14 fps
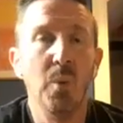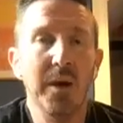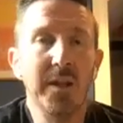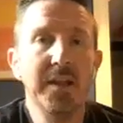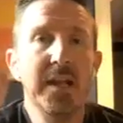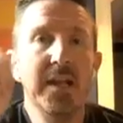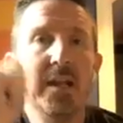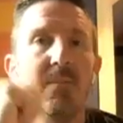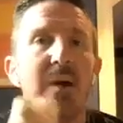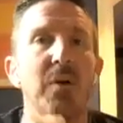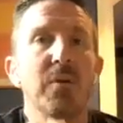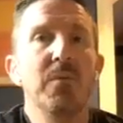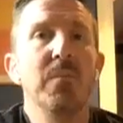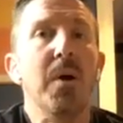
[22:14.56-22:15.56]
One-legged
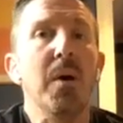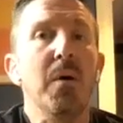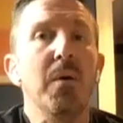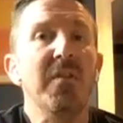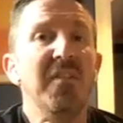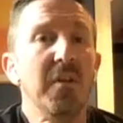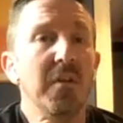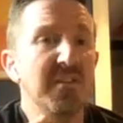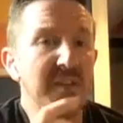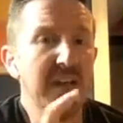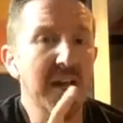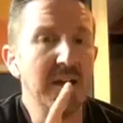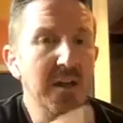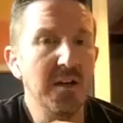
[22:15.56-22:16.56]
mountain pose. You'll
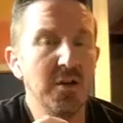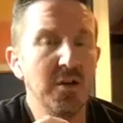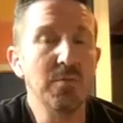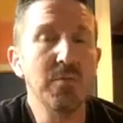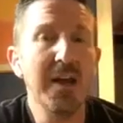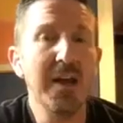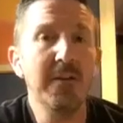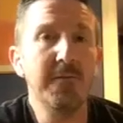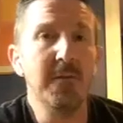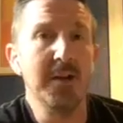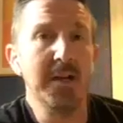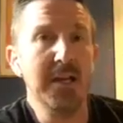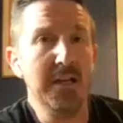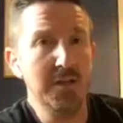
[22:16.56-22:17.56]
stand on your right
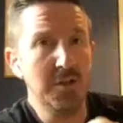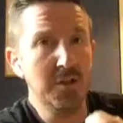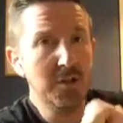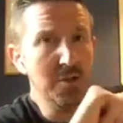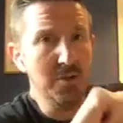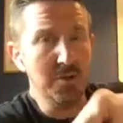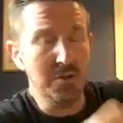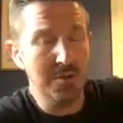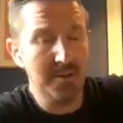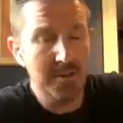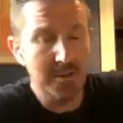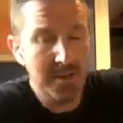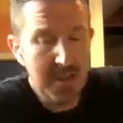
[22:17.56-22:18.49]
foot in 2.